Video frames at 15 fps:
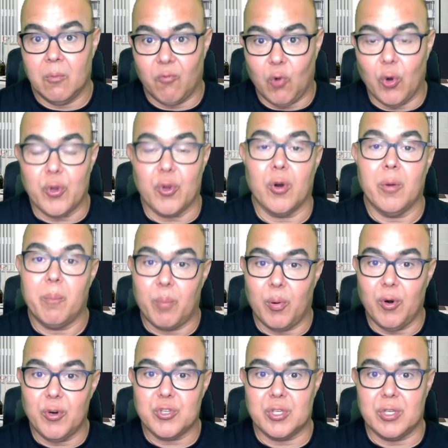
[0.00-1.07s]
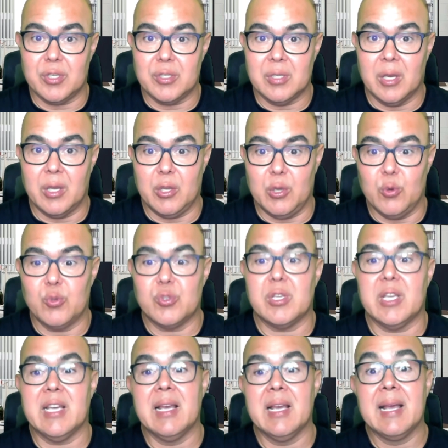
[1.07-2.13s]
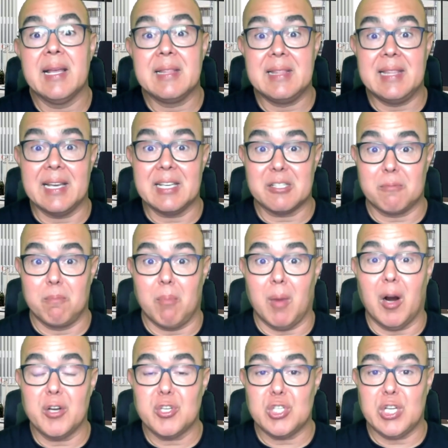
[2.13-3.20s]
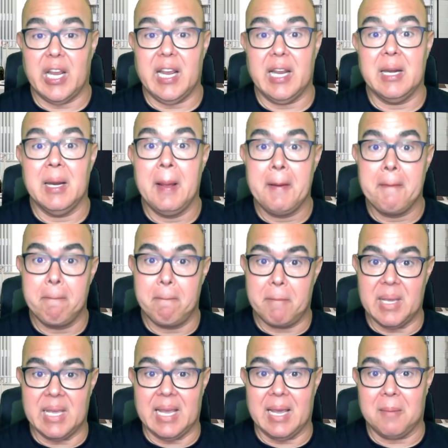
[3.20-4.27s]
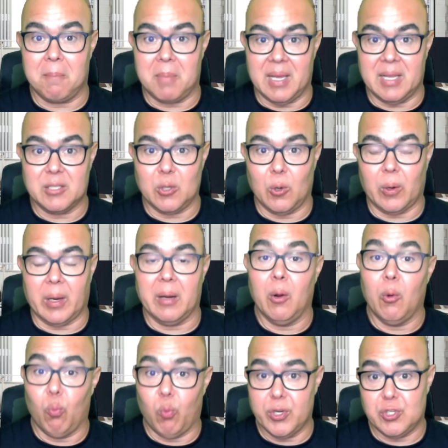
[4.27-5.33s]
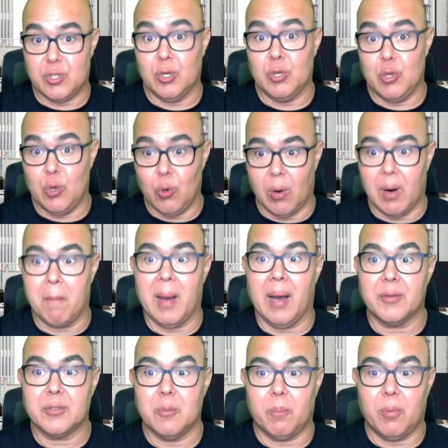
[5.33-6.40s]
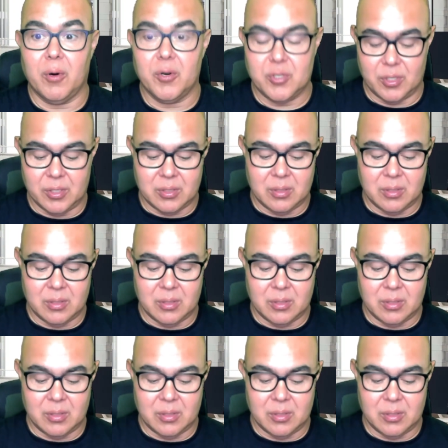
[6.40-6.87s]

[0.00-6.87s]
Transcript: VOYR purchase using the Smart Chain BNB token, which you are about to purchase.